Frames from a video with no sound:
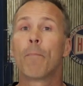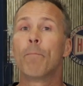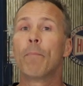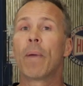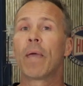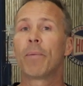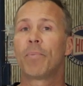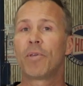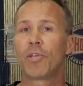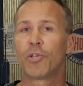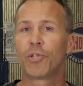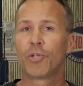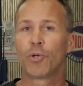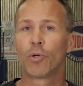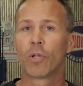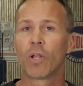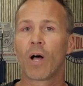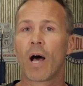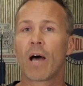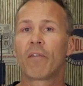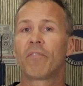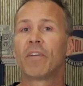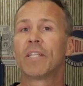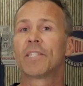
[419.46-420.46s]
Maybe you do a
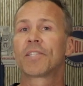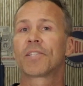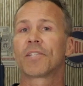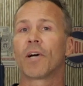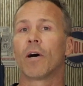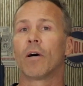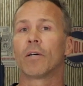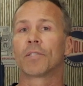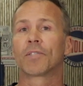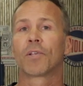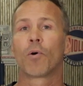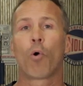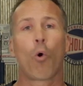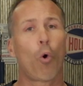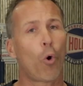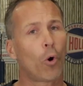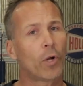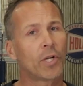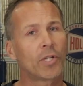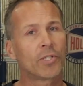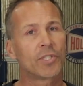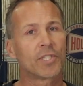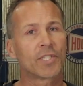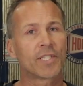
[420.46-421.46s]
lot of installs,
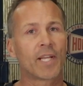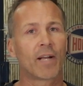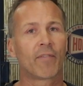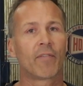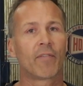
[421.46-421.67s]
or you're just